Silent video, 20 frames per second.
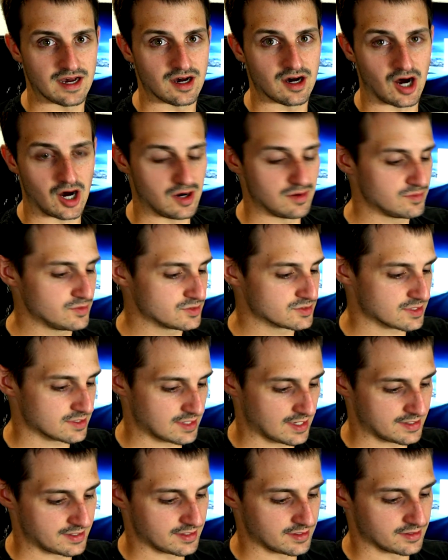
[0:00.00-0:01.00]
Almost
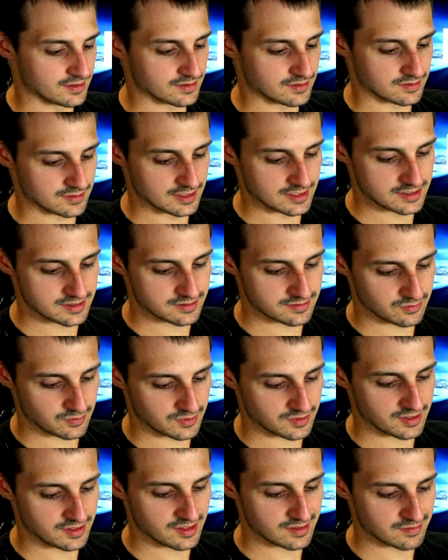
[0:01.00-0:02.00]
identical. It's
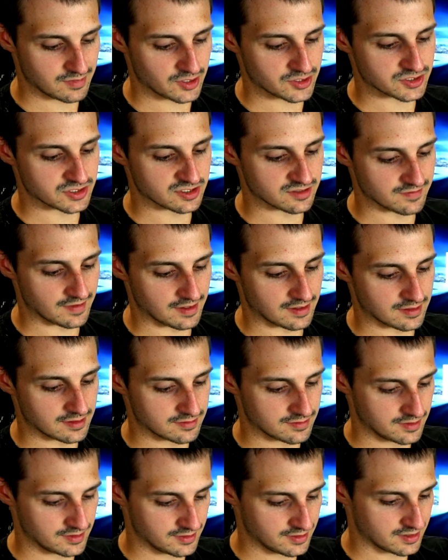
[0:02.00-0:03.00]
within the margin of error
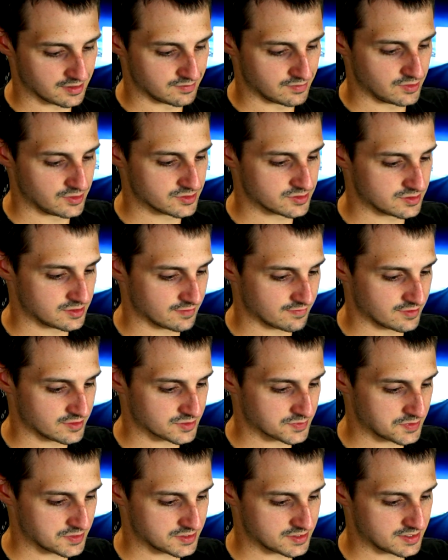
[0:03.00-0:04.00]
really. The most difference
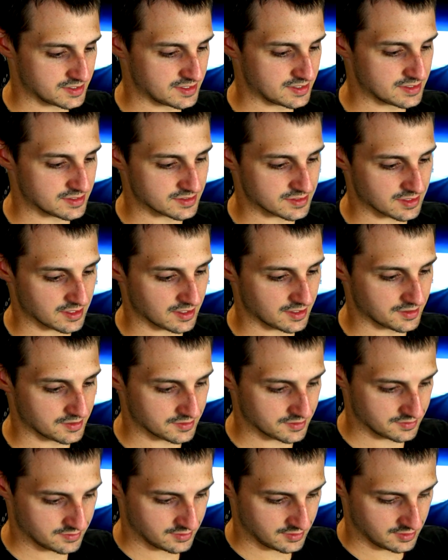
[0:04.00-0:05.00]
we see is like
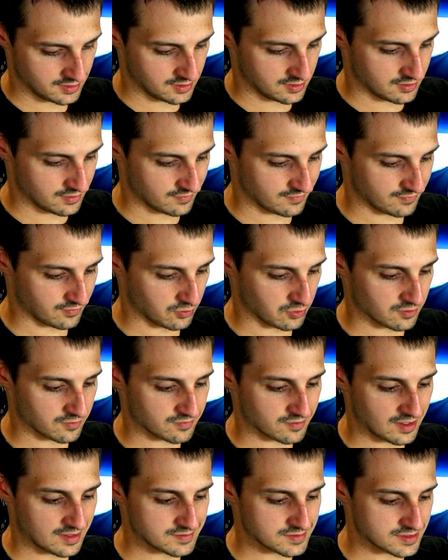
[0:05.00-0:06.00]
4
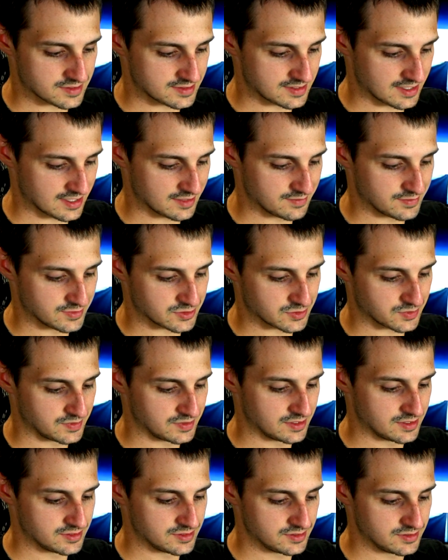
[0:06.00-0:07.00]
frames a second between
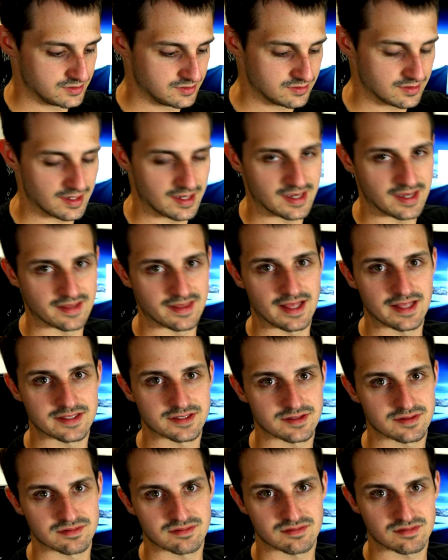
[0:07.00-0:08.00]
the two, and
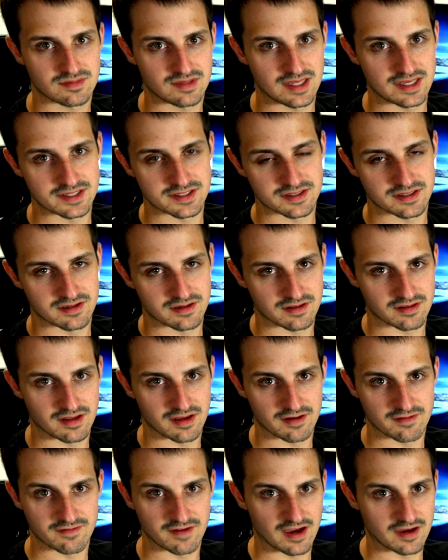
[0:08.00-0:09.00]
that's less than like
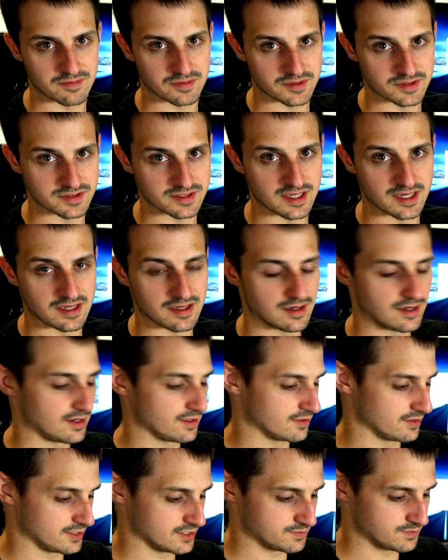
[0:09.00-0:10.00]
5% on
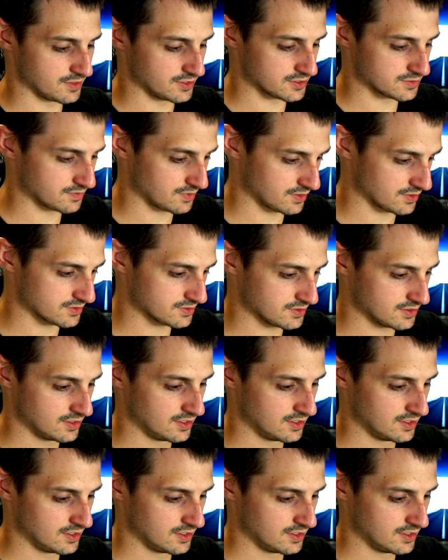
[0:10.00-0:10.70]
these benchmarks.